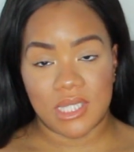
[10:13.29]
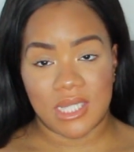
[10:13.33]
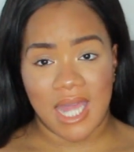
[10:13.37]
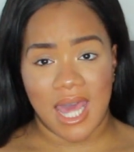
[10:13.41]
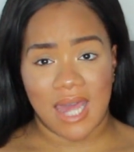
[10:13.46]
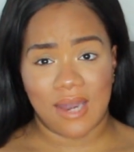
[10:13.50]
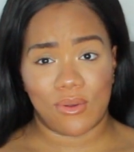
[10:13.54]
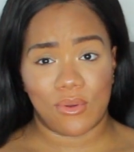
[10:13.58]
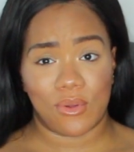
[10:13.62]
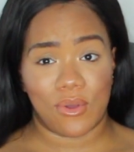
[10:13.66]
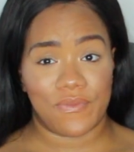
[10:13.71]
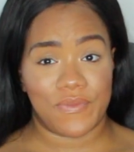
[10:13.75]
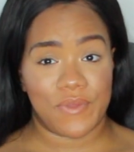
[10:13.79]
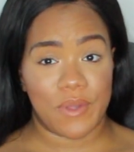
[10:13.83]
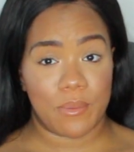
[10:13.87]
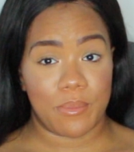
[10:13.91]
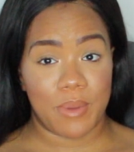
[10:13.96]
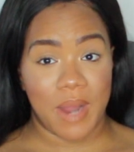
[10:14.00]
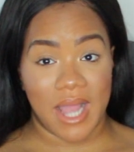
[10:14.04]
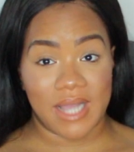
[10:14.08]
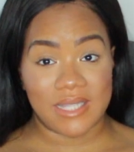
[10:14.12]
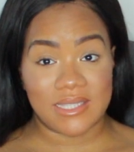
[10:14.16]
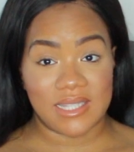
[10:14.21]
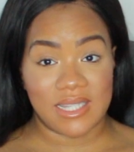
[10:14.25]
And I don't know if they're
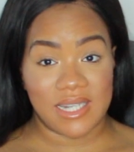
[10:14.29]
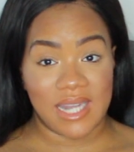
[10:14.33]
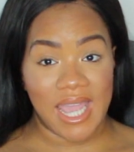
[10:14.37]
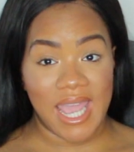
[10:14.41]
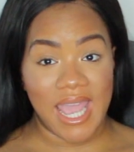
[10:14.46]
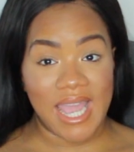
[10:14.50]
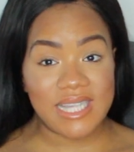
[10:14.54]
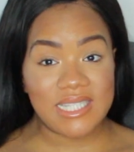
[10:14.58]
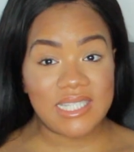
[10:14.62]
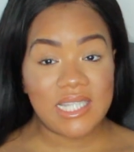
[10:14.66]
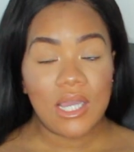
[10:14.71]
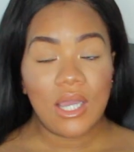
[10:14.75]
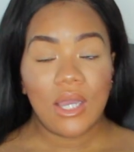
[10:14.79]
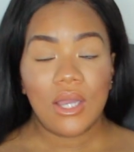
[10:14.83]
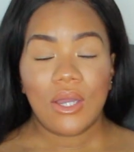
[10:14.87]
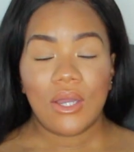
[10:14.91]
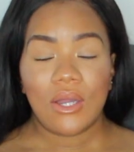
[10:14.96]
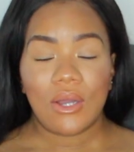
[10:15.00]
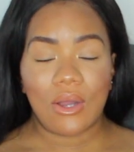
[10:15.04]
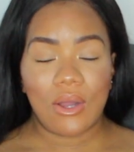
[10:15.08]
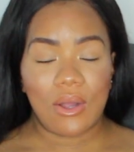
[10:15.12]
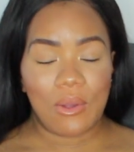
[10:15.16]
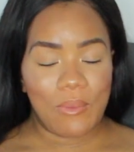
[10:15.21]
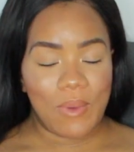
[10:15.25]
Braxton Hicks
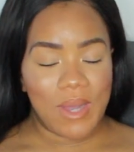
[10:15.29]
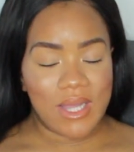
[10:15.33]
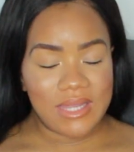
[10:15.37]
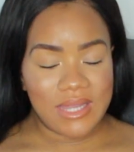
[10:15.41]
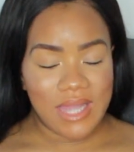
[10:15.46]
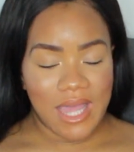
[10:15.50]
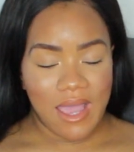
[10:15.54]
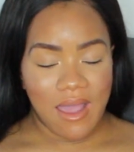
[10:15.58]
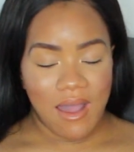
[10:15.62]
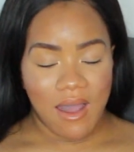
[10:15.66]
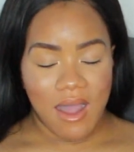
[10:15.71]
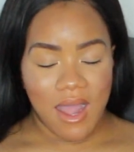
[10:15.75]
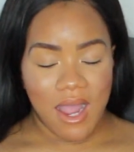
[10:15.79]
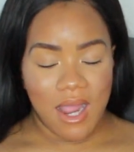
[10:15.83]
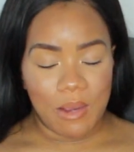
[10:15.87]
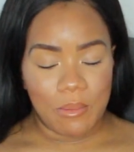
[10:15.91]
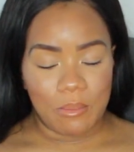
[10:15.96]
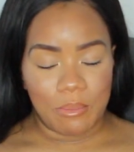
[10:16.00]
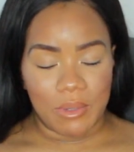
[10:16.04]
or what they are,